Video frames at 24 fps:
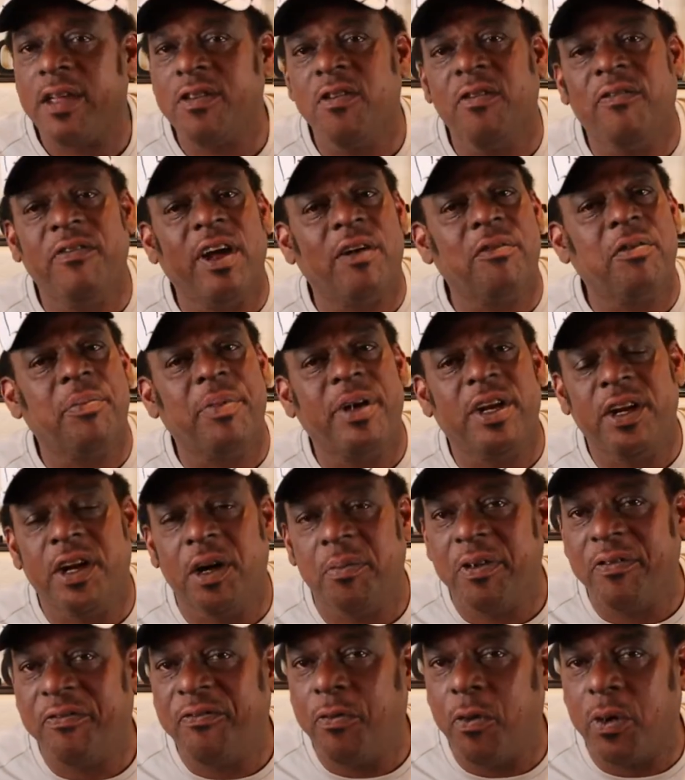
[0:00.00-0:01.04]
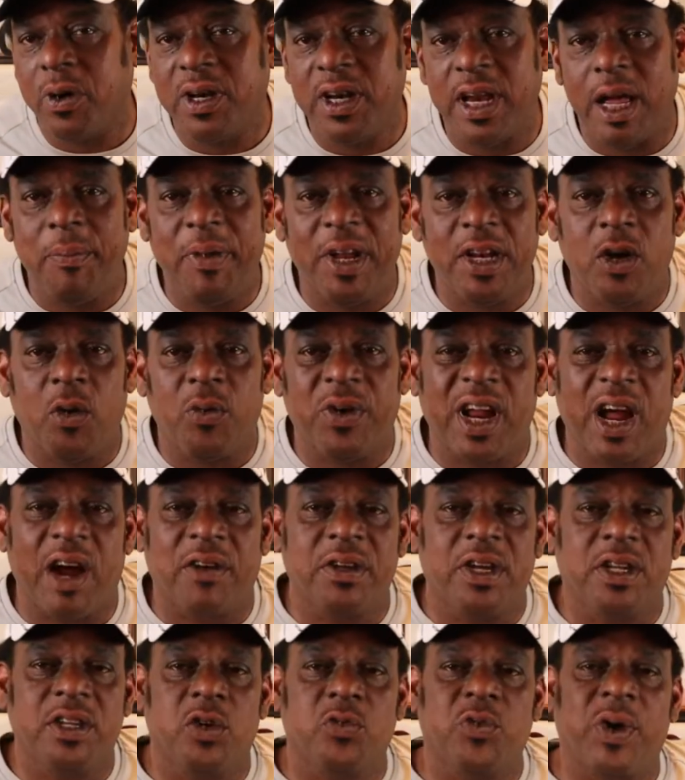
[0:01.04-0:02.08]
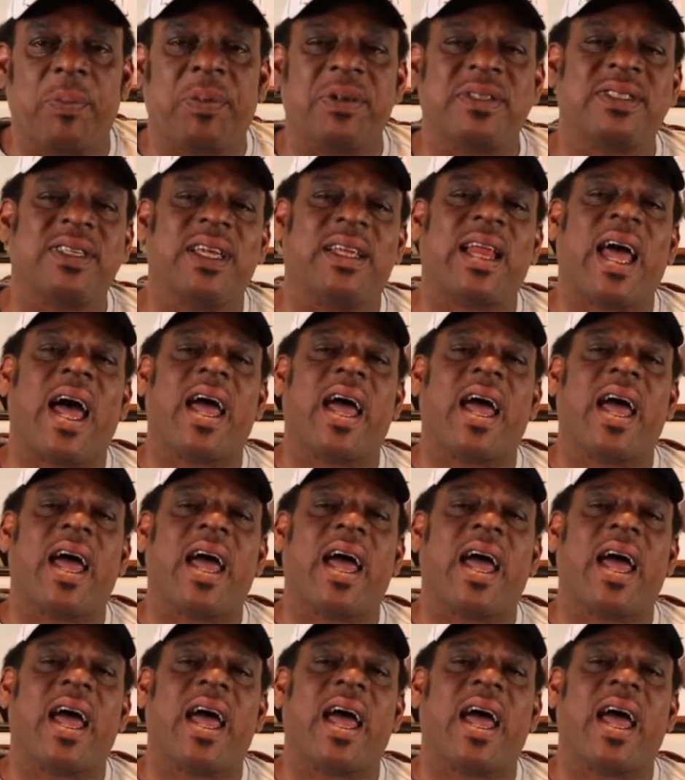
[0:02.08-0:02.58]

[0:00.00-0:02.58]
You've never been here before. Let me know what area you represent.